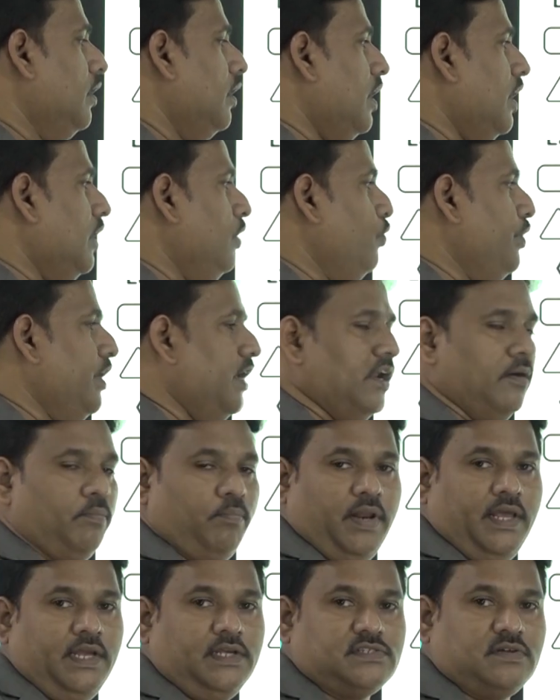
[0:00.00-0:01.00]
and we are
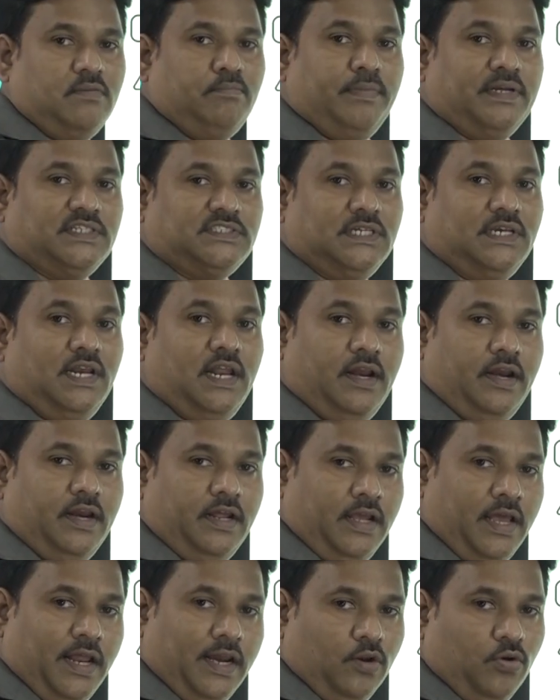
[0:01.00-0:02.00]
applying some machine
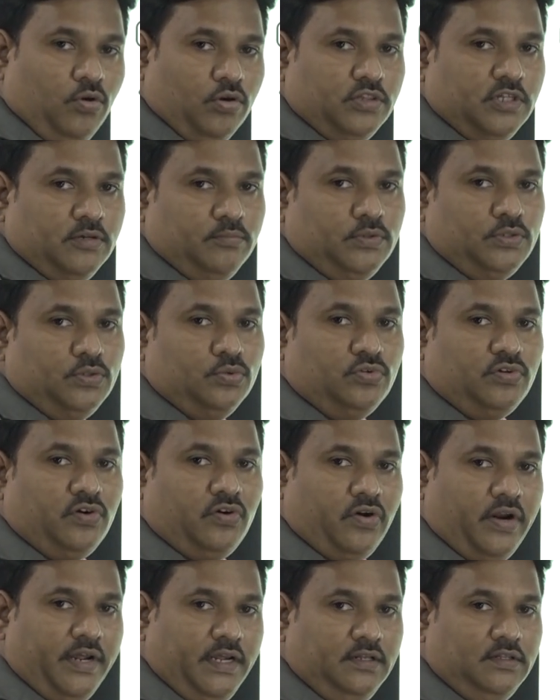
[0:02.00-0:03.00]
learning algorithm to
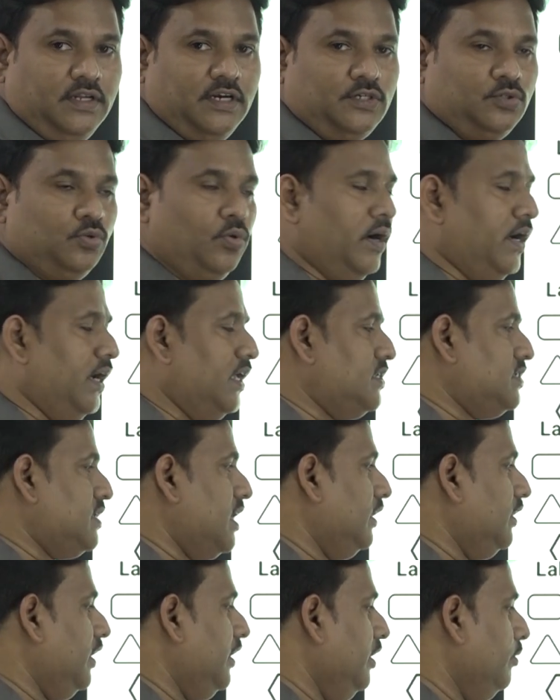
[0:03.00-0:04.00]
train that to
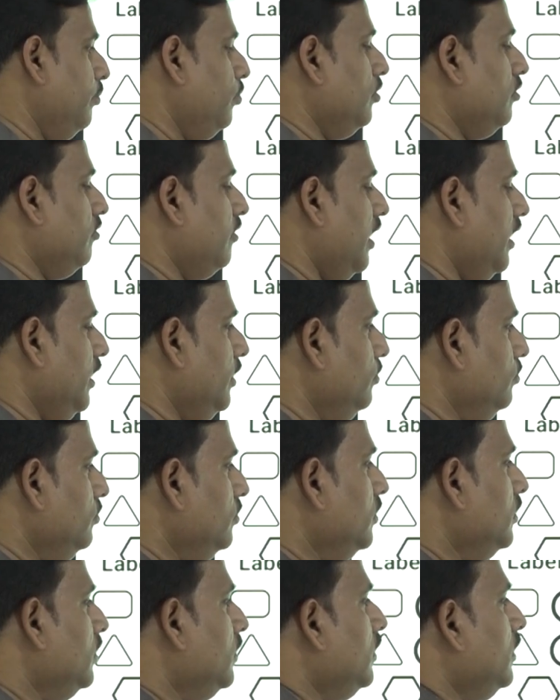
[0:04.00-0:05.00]
understand the input value,
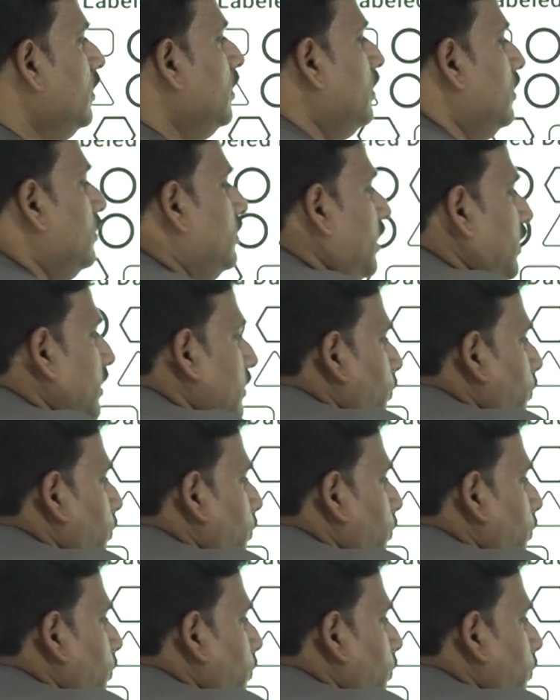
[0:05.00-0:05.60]
that